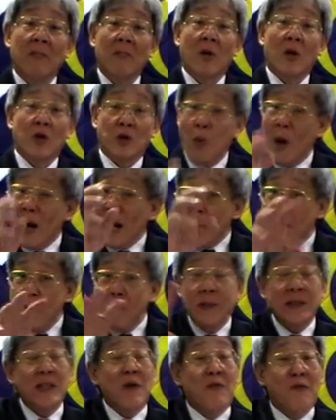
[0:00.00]
So one MDB
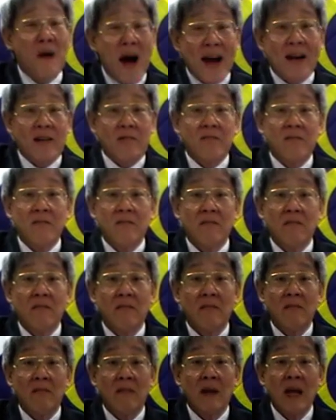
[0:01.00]
pays a fine.
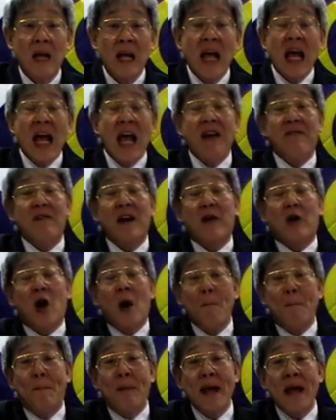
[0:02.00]
If a
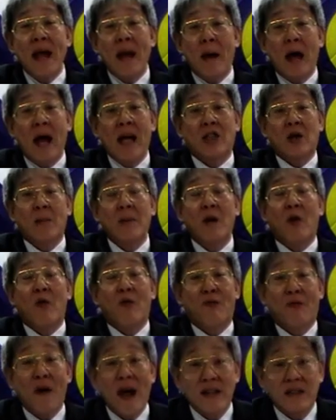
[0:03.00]
company has committed
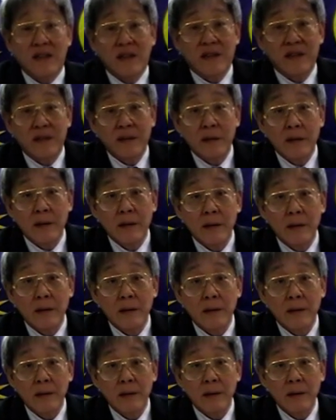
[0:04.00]
offence,
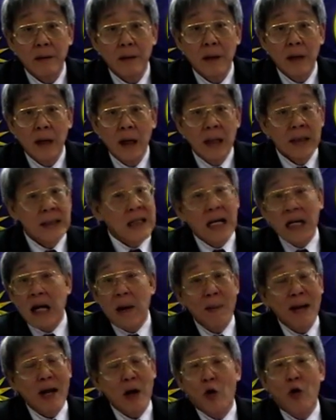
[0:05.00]
the
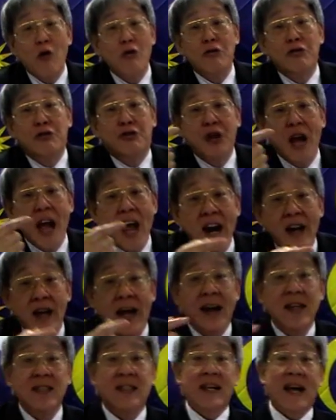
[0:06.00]
company can go to jail,
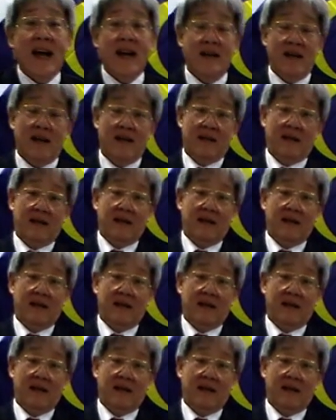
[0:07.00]
understand?